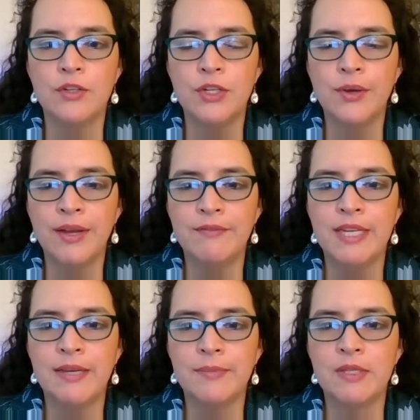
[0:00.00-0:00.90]
Do you have
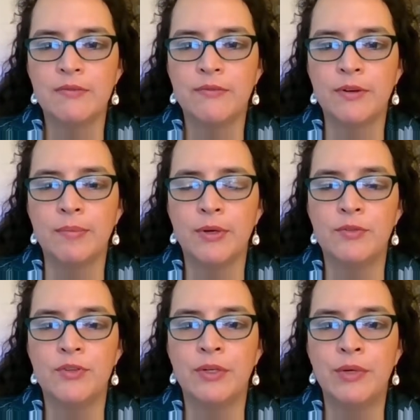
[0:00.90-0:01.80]
tips for
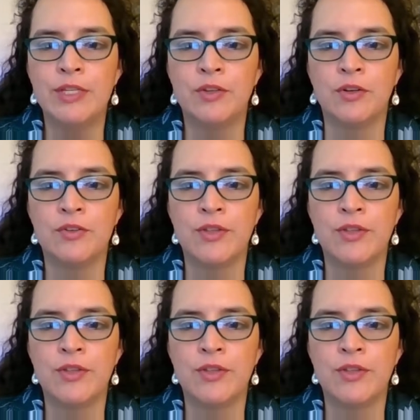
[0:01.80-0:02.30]
approaching research